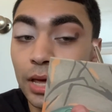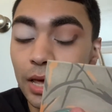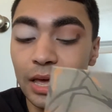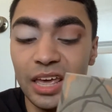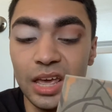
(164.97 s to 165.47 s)

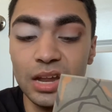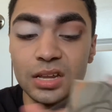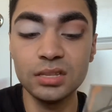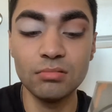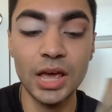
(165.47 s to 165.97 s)
And it
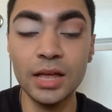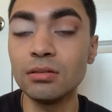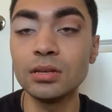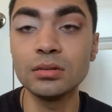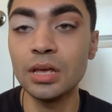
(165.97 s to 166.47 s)
had
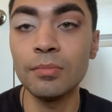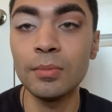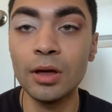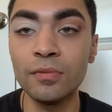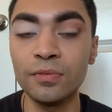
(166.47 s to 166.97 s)
the same
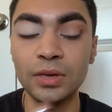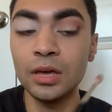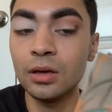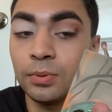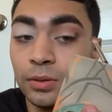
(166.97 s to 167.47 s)
amount of kick
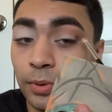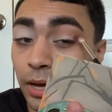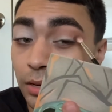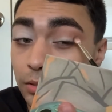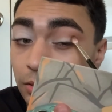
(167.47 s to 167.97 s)
up in the
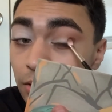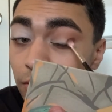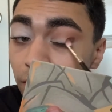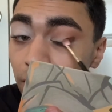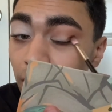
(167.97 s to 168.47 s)
pan, so
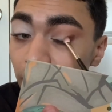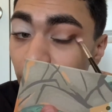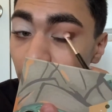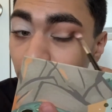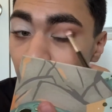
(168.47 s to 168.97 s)
if you're not a
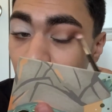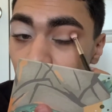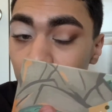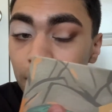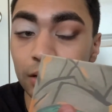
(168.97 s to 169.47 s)
fan of that, you're
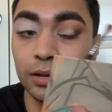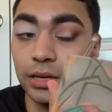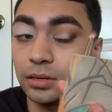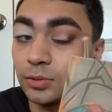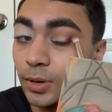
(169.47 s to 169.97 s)
not gonna like
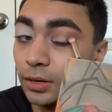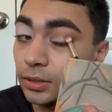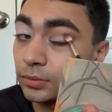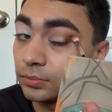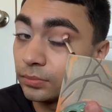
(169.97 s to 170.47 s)
this
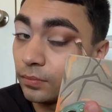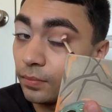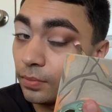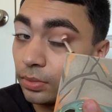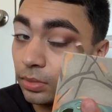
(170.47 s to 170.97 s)
palette.
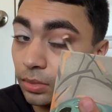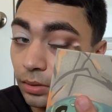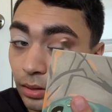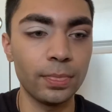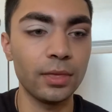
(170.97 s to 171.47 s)

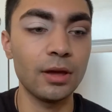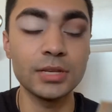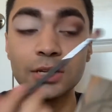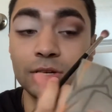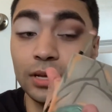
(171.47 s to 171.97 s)
I was
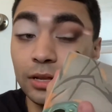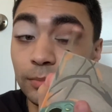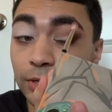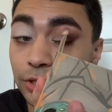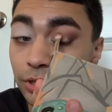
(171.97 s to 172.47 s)
actually a little
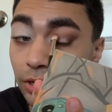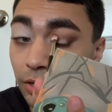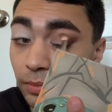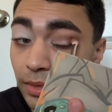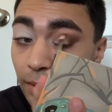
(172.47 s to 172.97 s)
bit shook
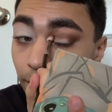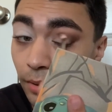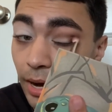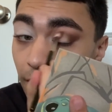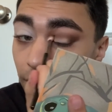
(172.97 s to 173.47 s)
with that
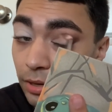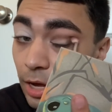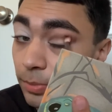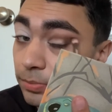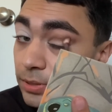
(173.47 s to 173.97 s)
brown.
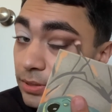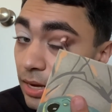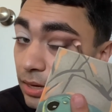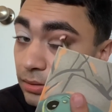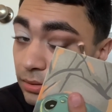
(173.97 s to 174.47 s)
I'm
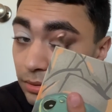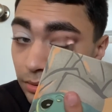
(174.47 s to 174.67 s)
obsessed.